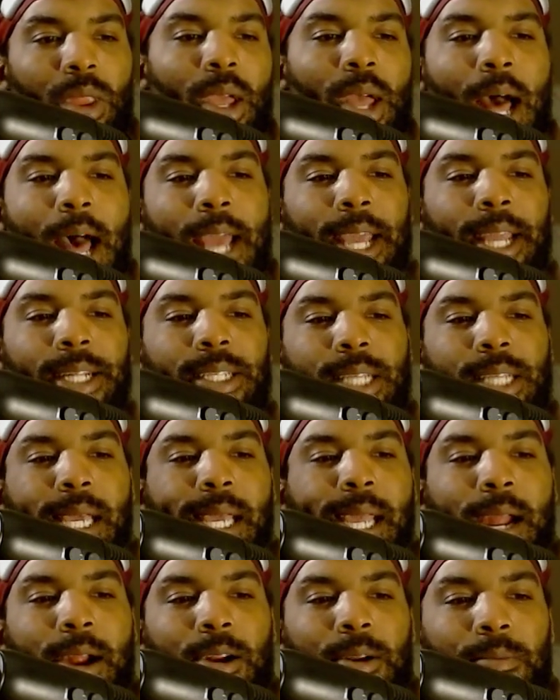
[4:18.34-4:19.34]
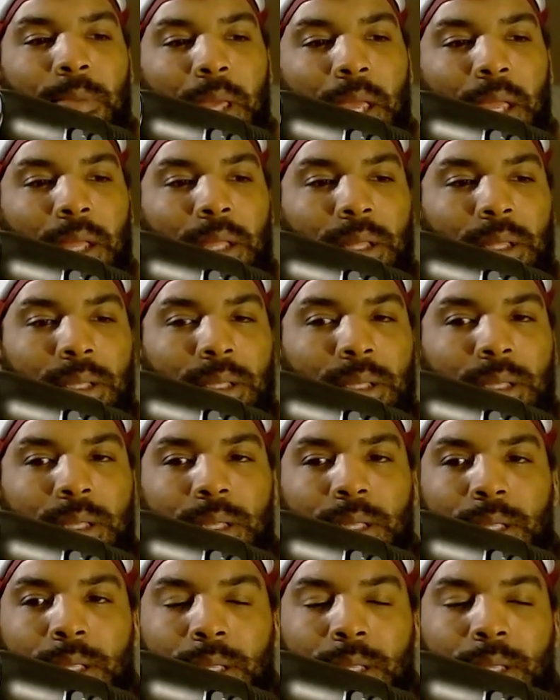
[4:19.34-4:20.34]
I can take care of me.
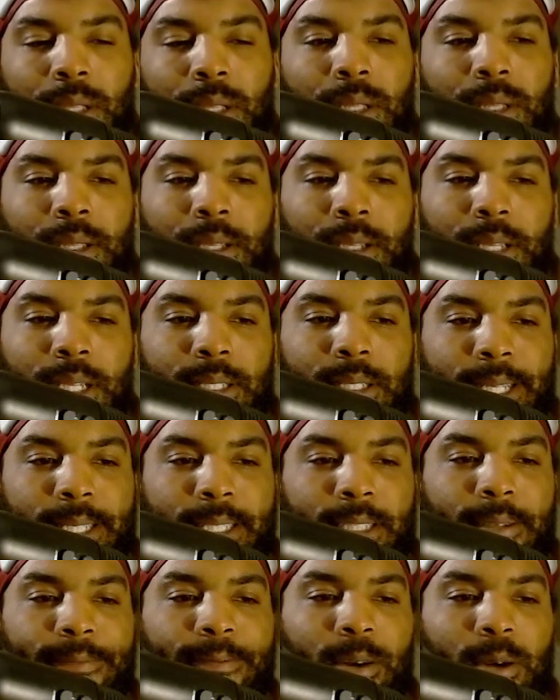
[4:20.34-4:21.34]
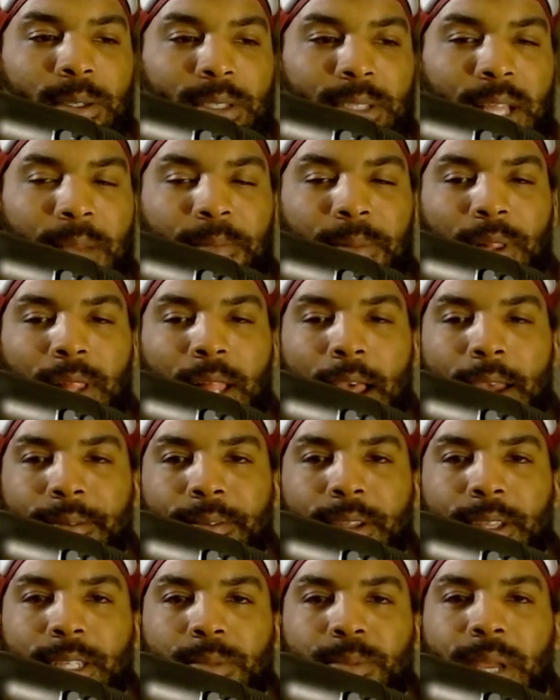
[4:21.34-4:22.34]
Because that's the first step of life,
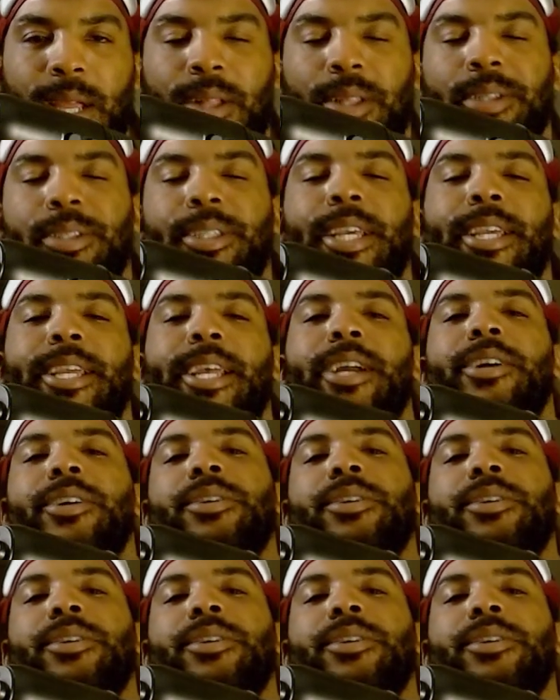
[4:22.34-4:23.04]
is being able to take care of